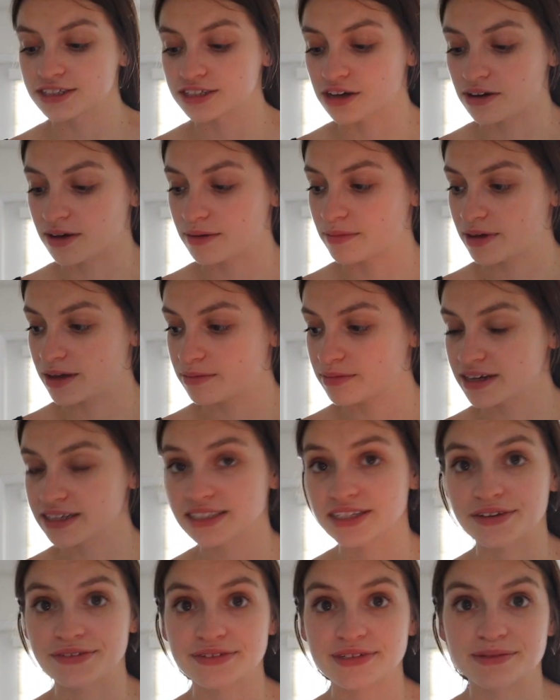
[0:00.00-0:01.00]
So I made
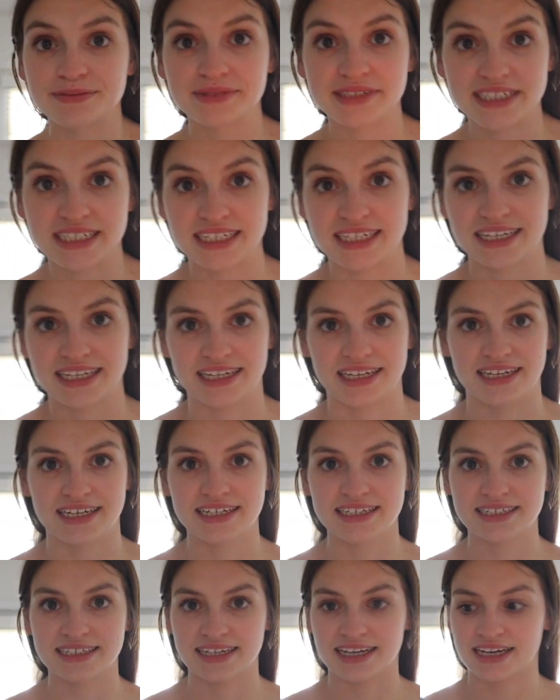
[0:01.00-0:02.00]
myself some
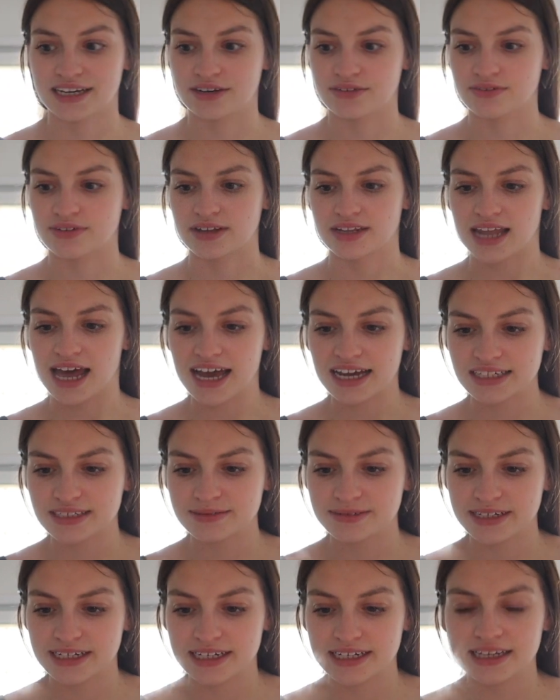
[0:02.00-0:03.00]
tea to kind of relax
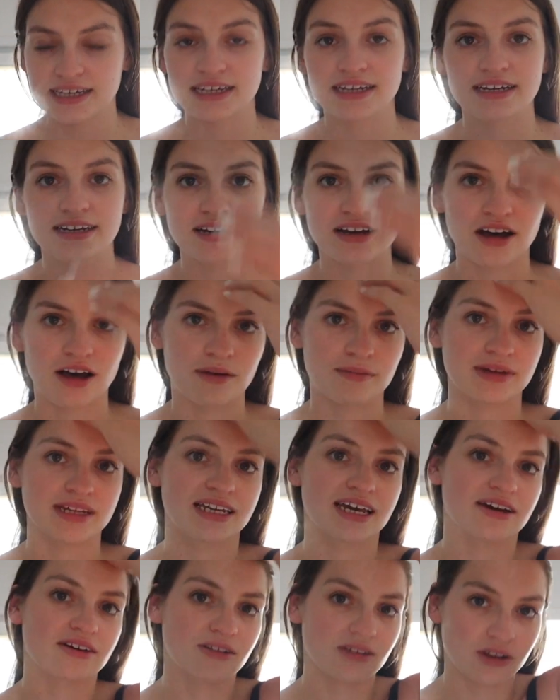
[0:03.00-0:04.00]
me, calm me
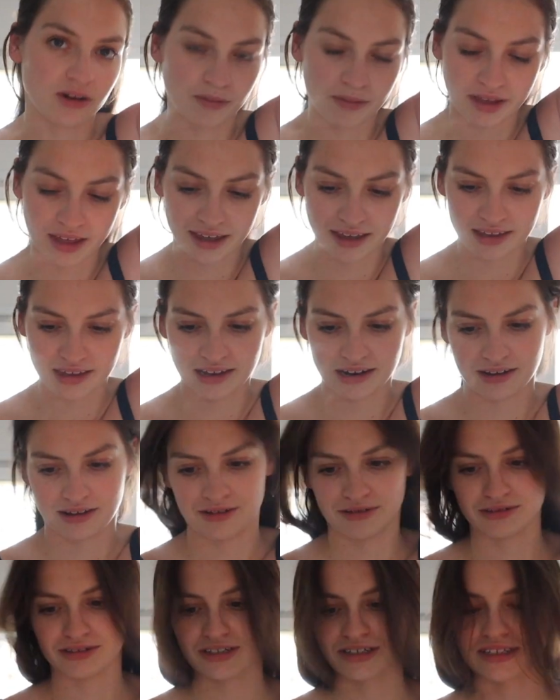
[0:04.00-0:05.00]
down a little bit, you
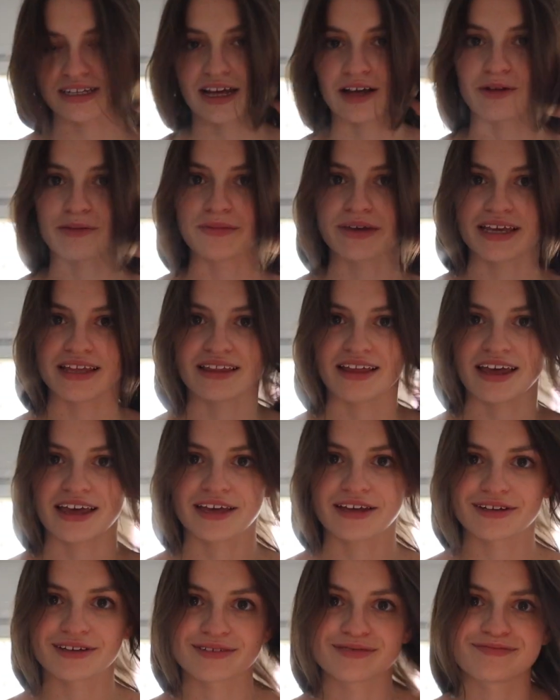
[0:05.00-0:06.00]
know, just help me like